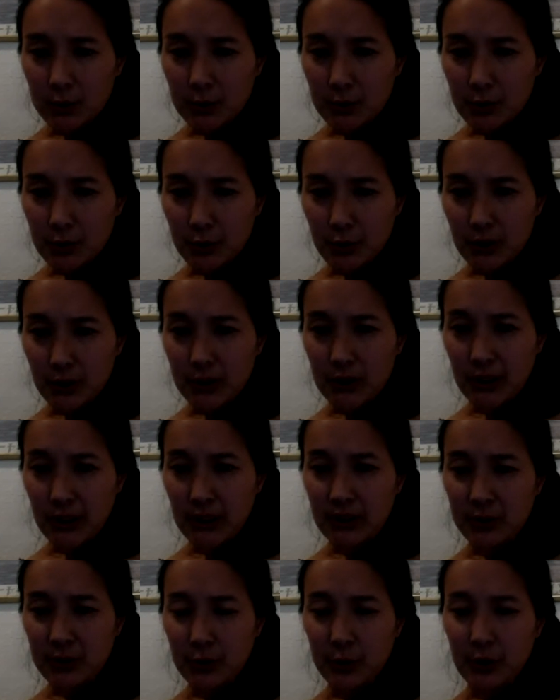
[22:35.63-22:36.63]
Jordan
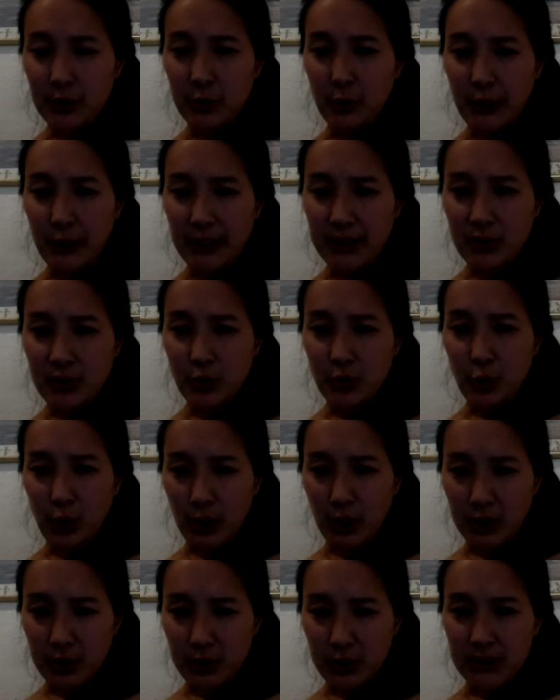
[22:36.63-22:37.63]
asks, when we waste
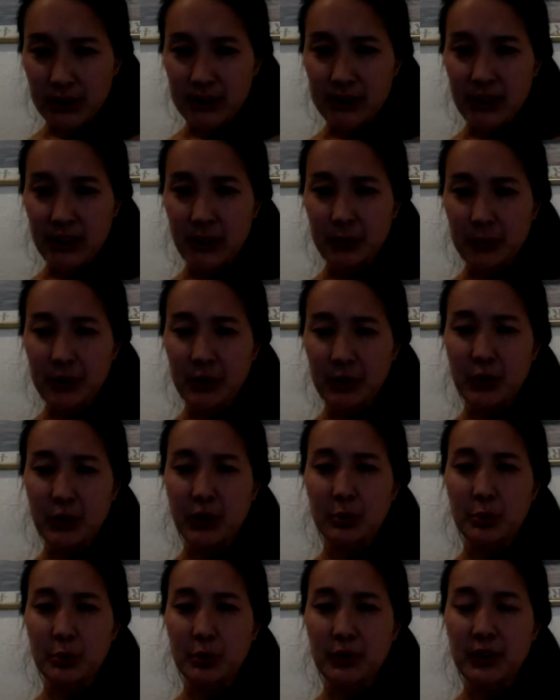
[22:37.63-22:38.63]
water, does that mean we
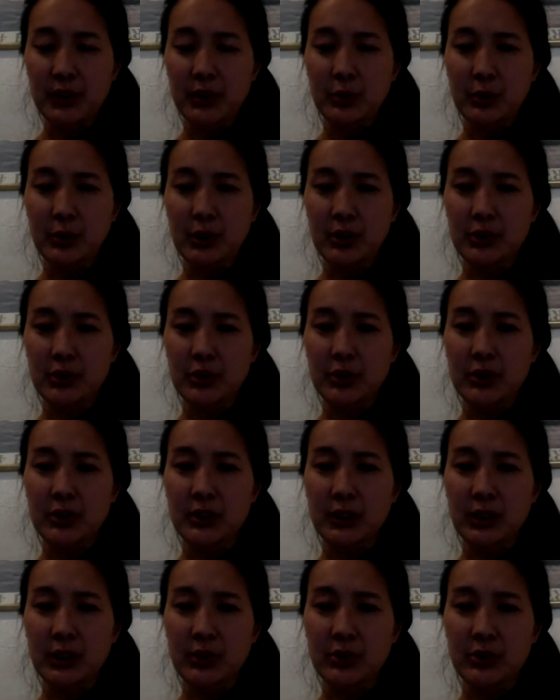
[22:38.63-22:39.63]
are moving the water to the
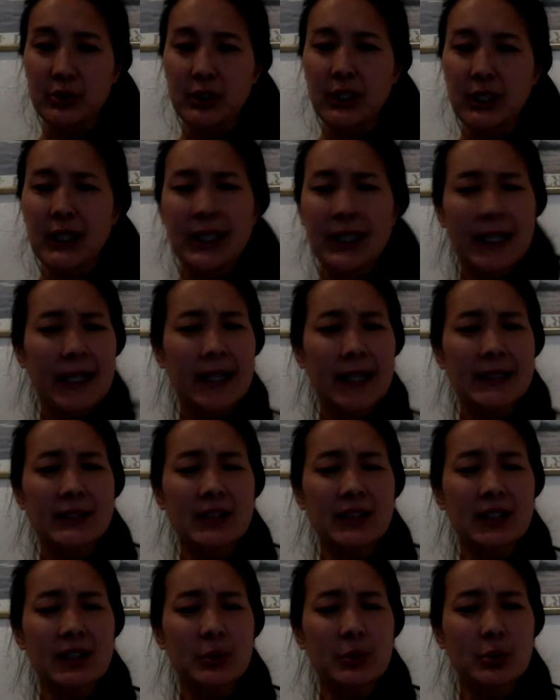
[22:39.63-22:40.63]
natural? It's
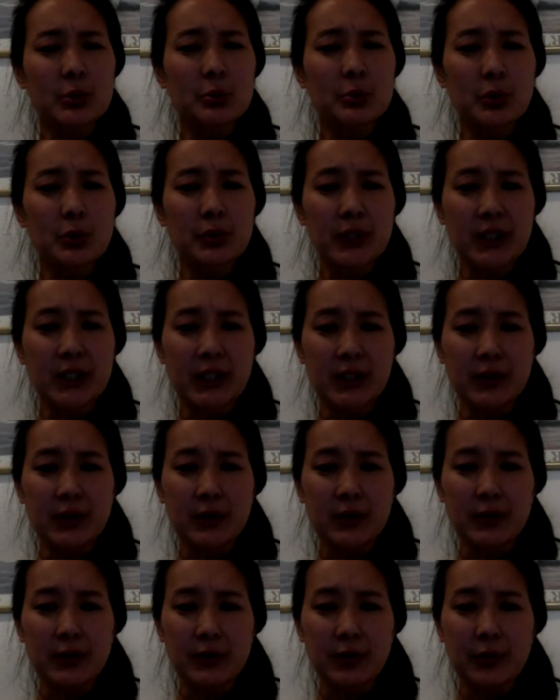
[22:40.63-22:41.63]
not that we're moving
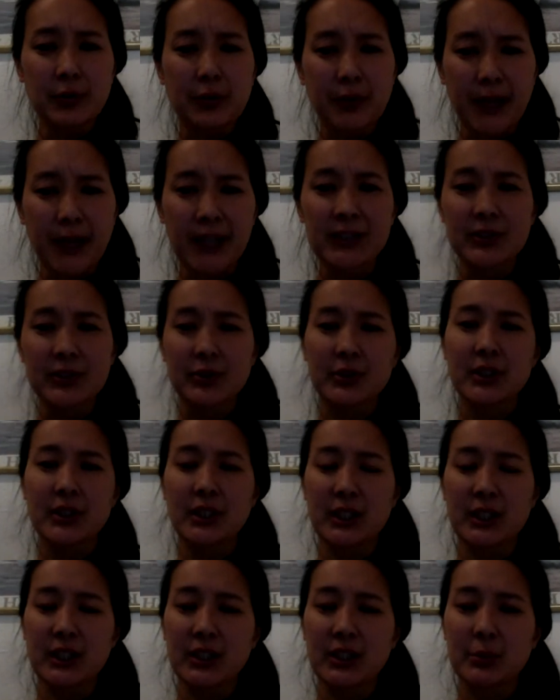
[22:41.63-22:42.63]
it faster
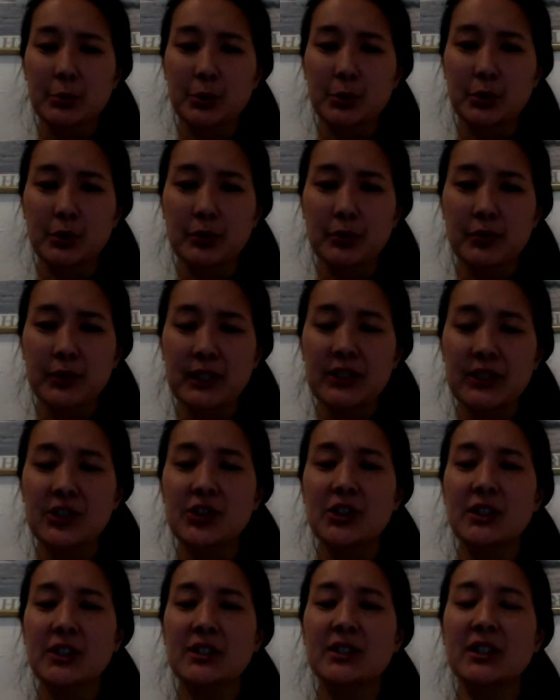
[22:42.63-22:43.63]
than it can move. It's
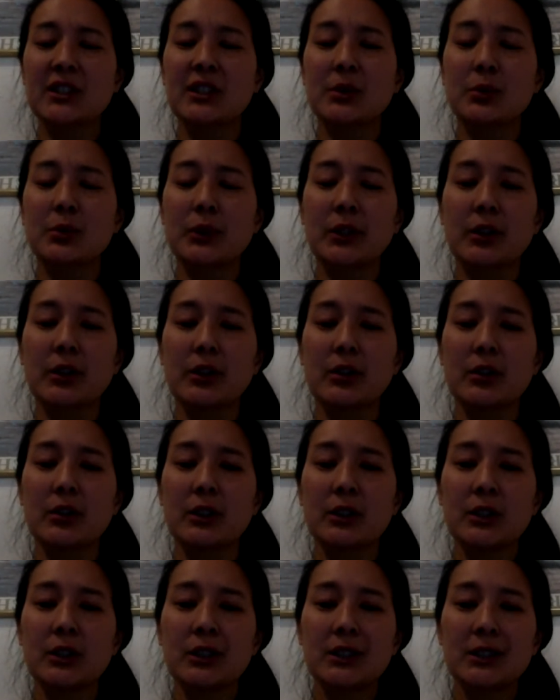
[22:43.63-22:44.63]
just that we are,
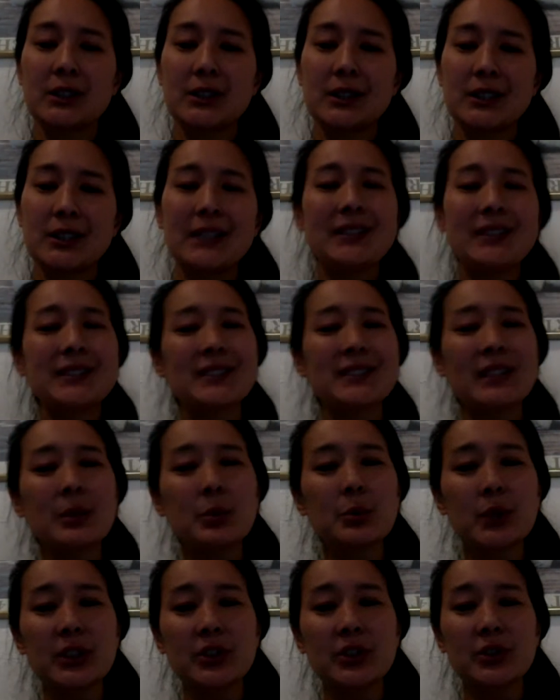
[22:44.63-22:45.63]
in
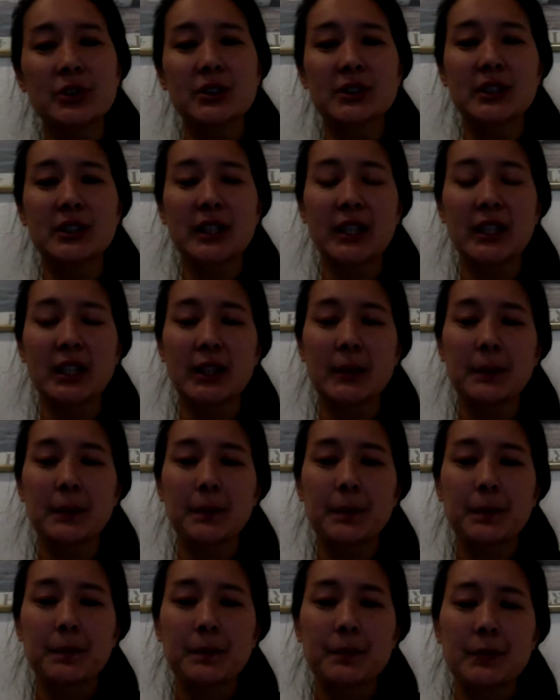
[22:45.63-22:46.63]
some ways you could say,
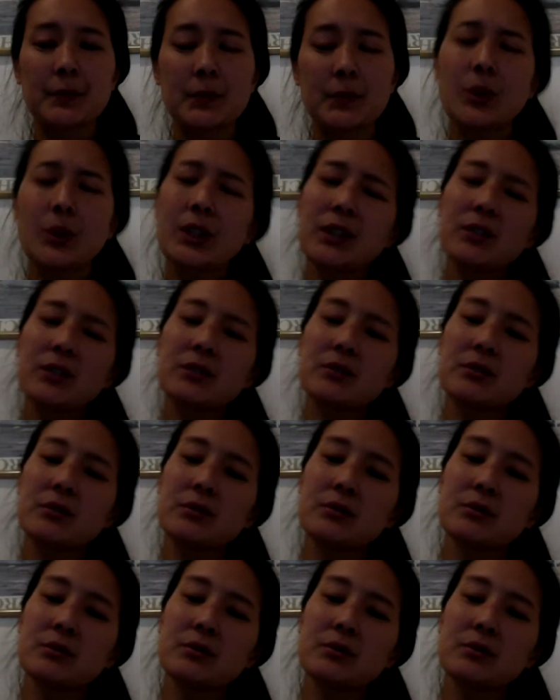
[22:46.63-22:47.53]
well,